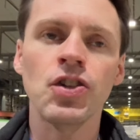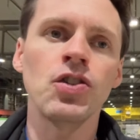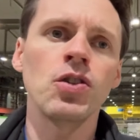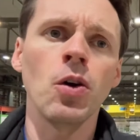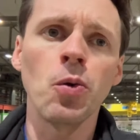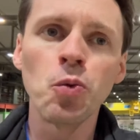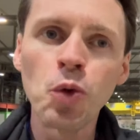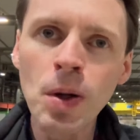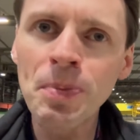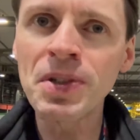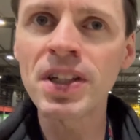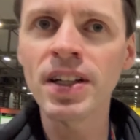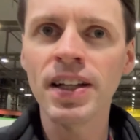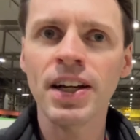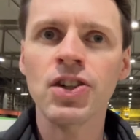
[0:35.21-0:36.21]
So it rips the
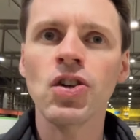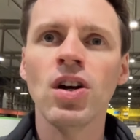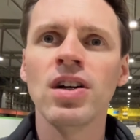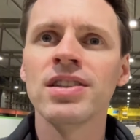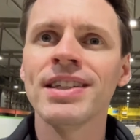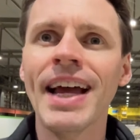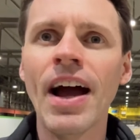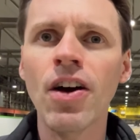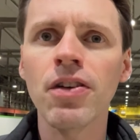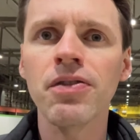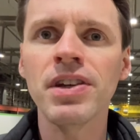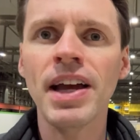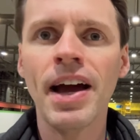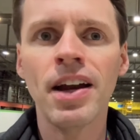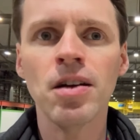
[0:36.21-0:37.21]
electrons out of
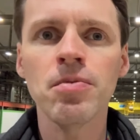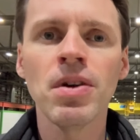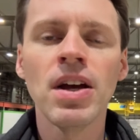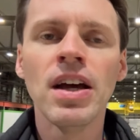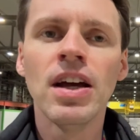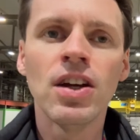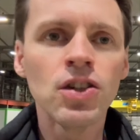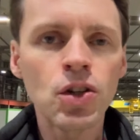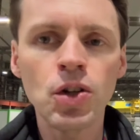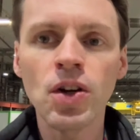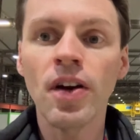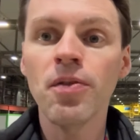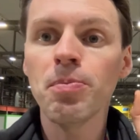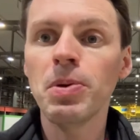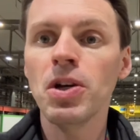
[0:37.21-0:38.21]
the atom, so you
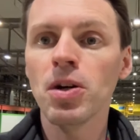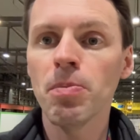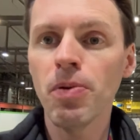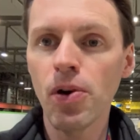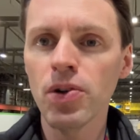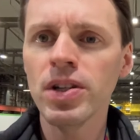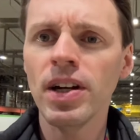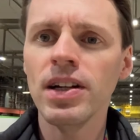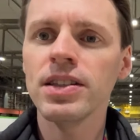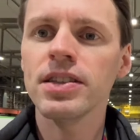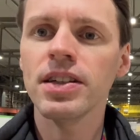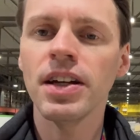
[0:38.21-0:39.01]
have pure protons.